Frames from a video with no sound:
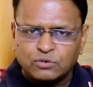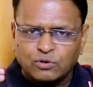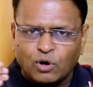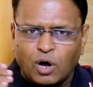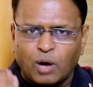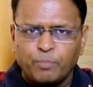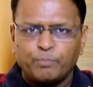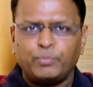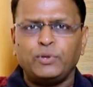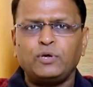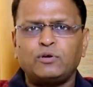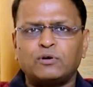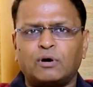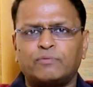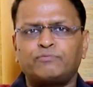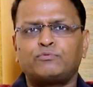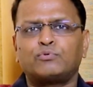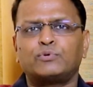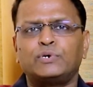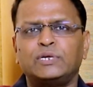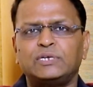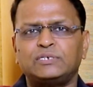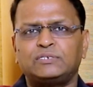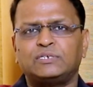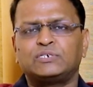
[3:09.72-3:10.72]
topic of
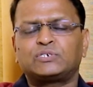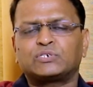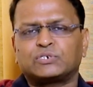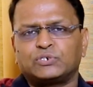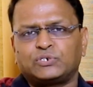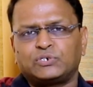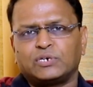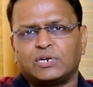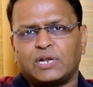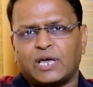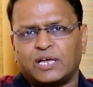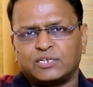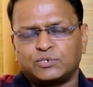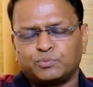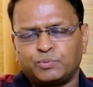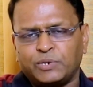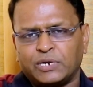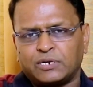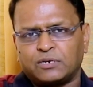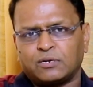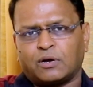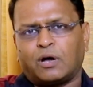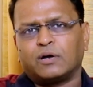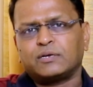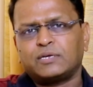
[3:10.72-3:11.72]
today's discussion as we
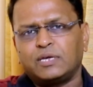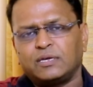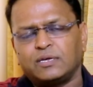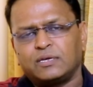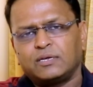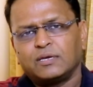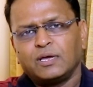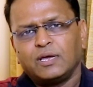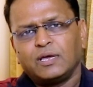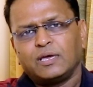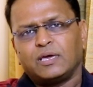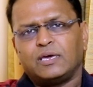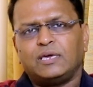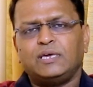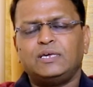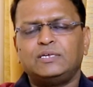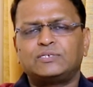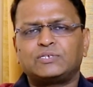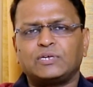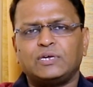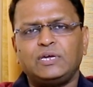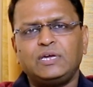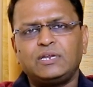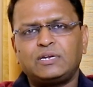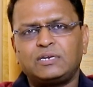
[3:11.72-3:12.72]
are talking
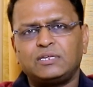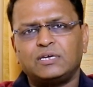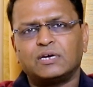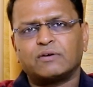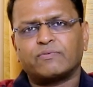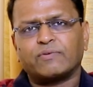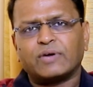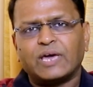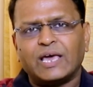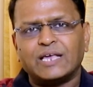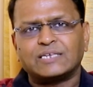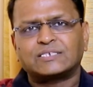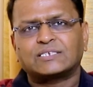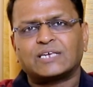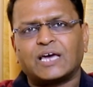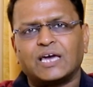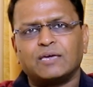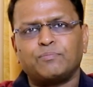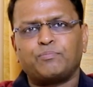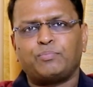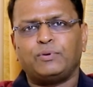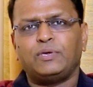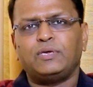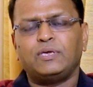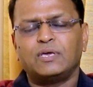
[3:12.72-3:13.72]
is ETF
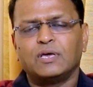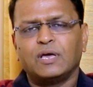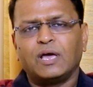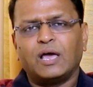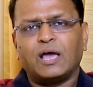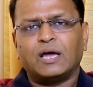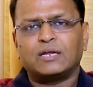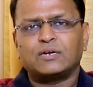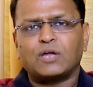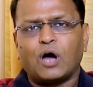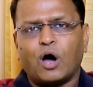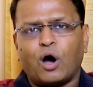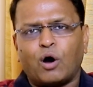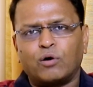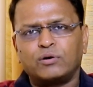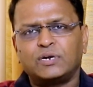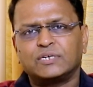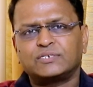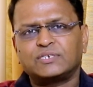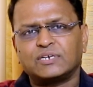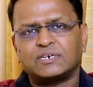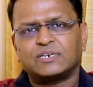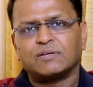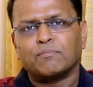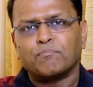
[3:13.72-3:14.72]
SIP and how
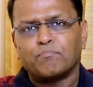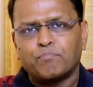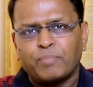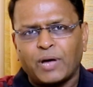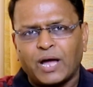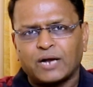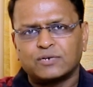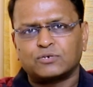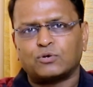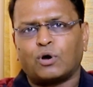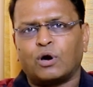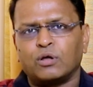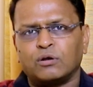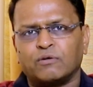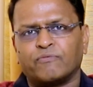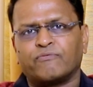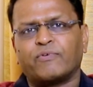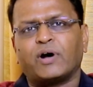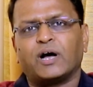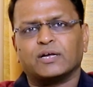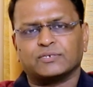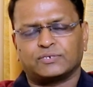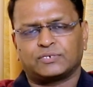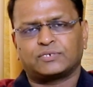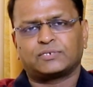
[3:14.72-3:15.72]
does it impact all of
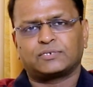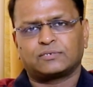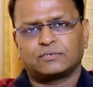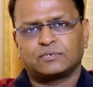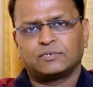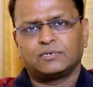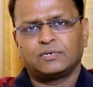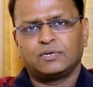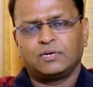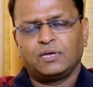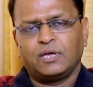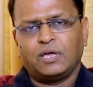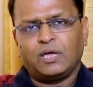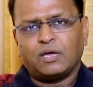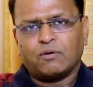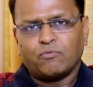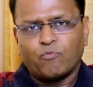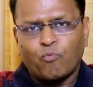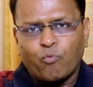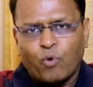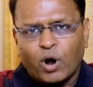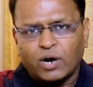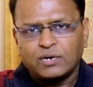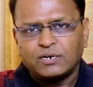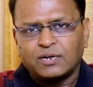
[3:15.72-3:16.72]
us.
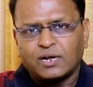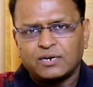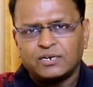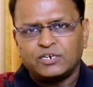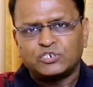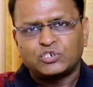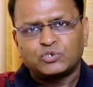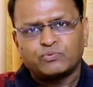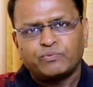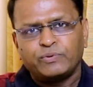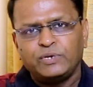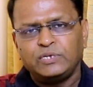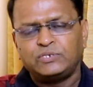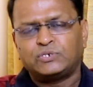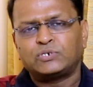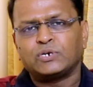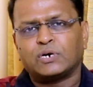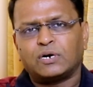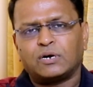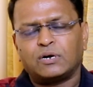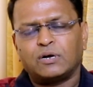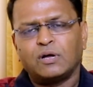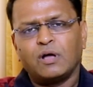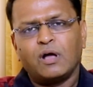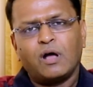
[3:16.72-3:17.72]
What are its
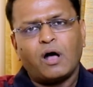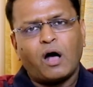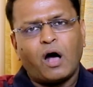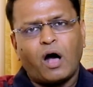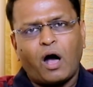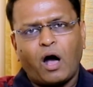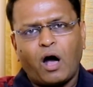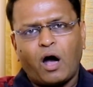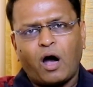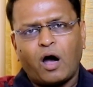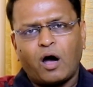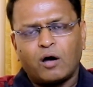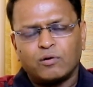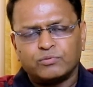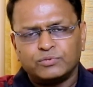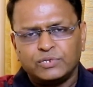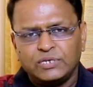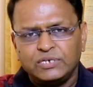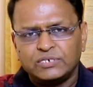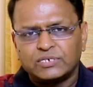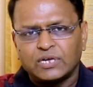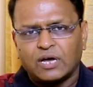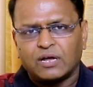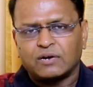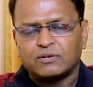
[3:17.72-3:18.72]
features, how
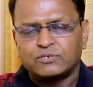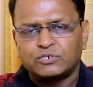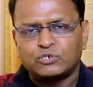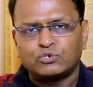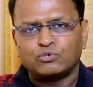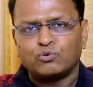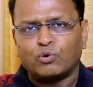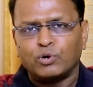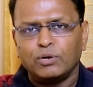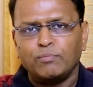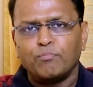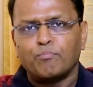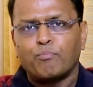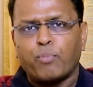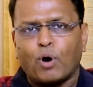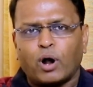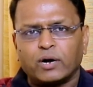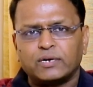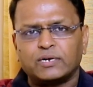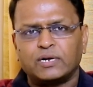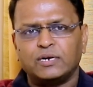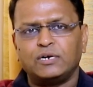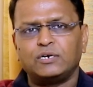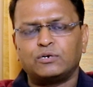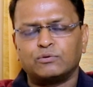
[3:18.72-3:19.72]
these are so
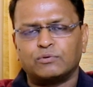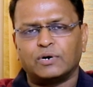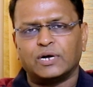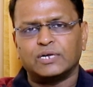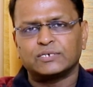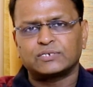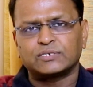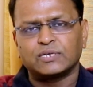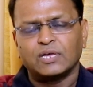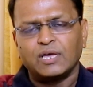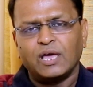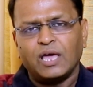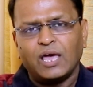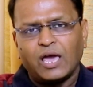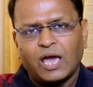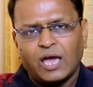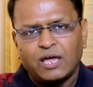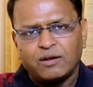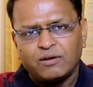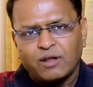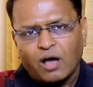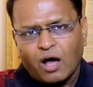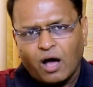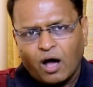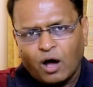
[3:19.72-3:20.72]
important to us,
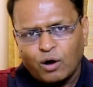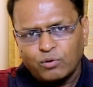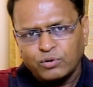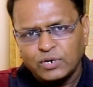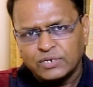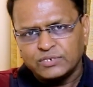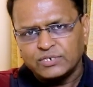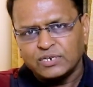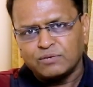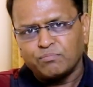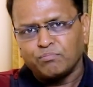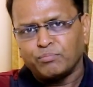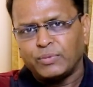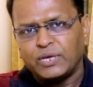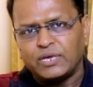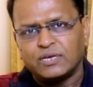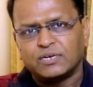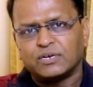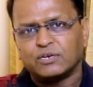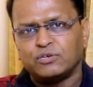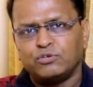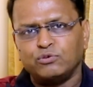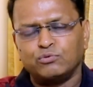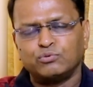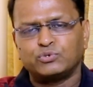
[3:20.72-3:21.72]
and how does it
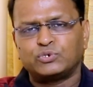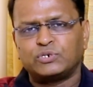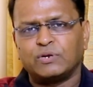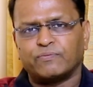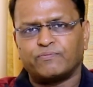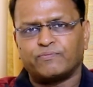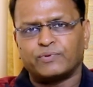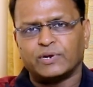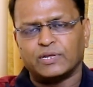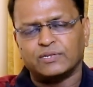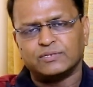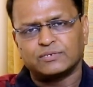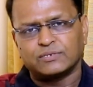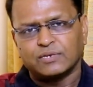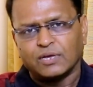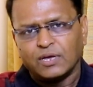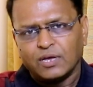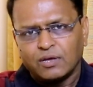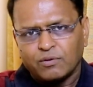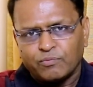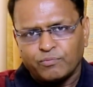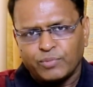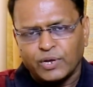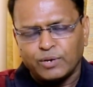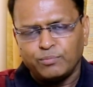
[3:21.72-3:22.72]
make a huge difference
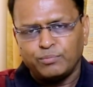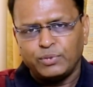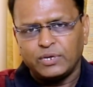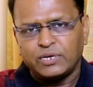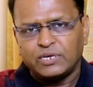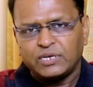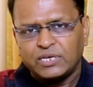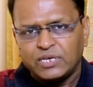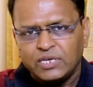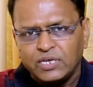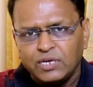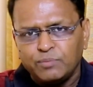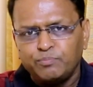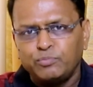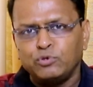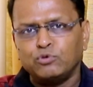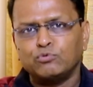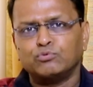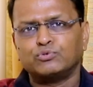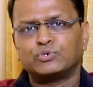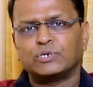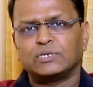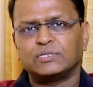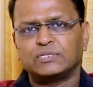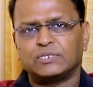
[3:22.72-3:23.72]
when we keep
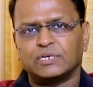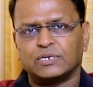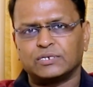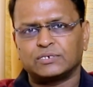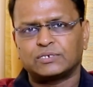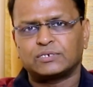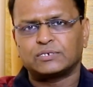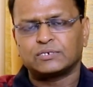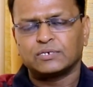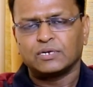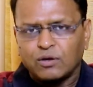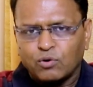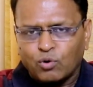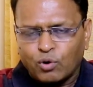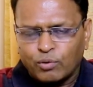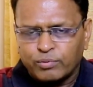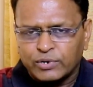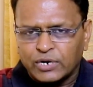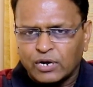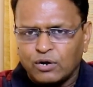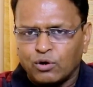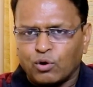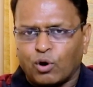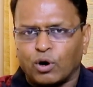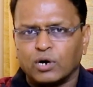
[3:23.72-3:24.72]
using this
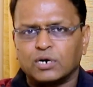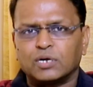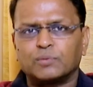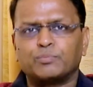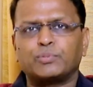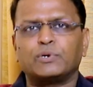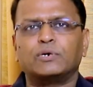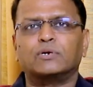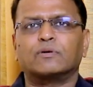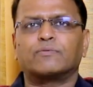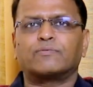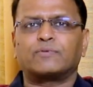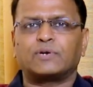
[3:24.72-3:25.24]
over a longer period of